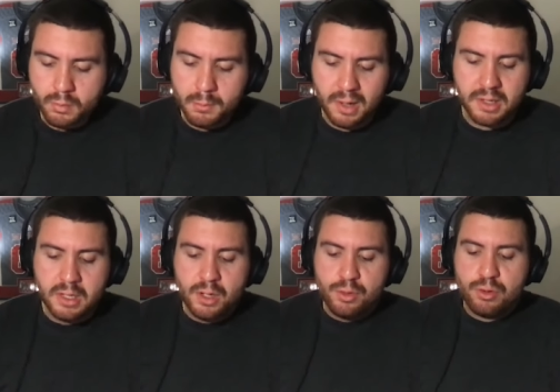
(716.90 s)
But
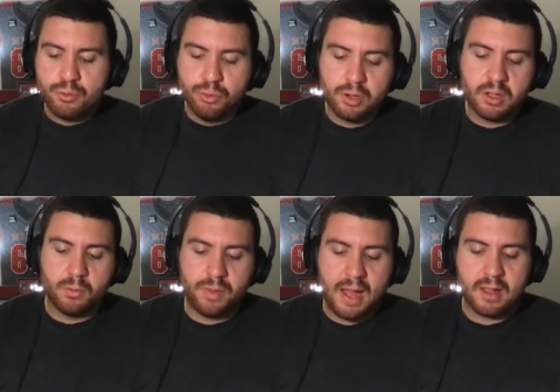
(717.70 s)
you look at
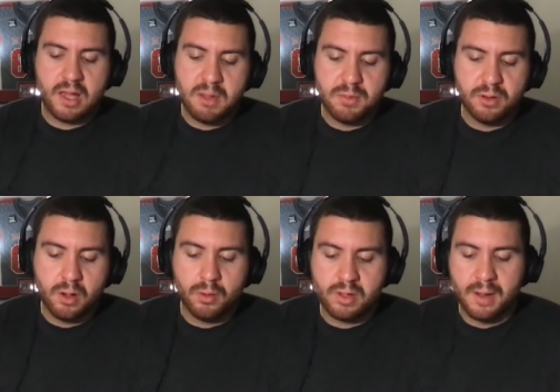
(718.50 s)
that game and you go,
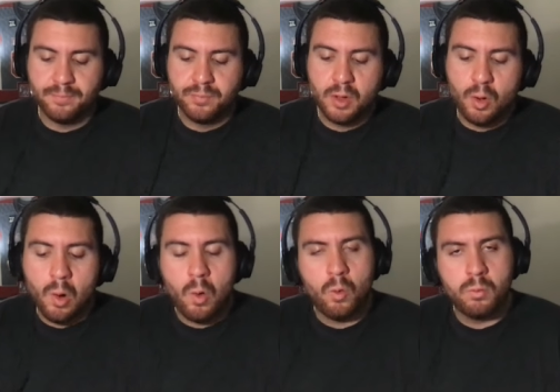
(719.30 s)
okay,
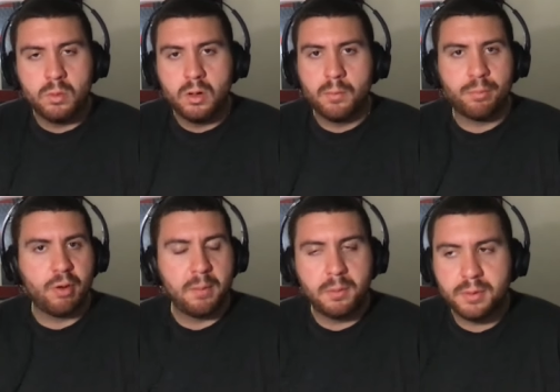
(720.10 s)
home,
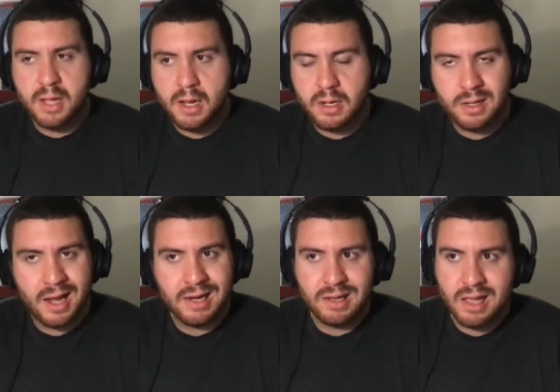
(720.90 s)
probably a
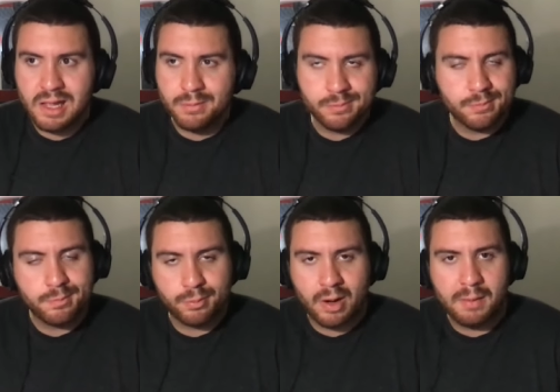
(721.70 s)
night game,
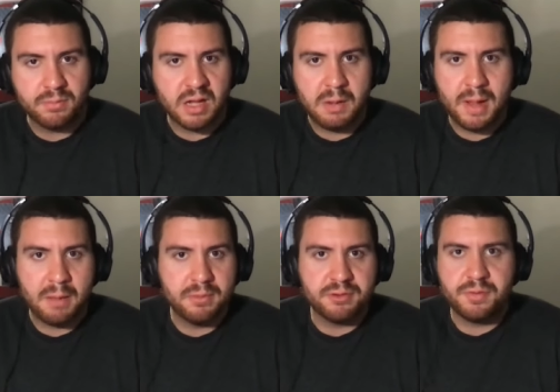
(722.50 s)
primetime
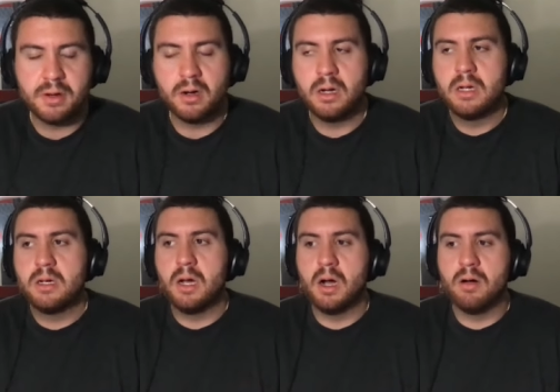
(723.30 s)
atmosphere
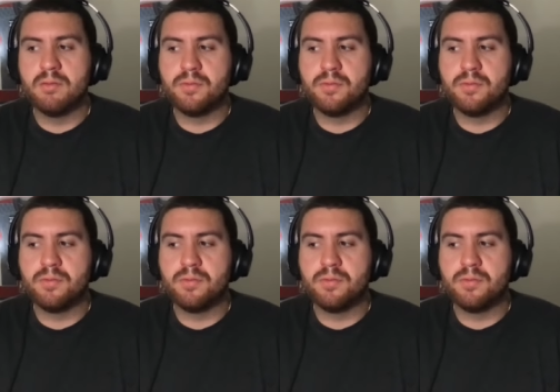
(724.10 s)
of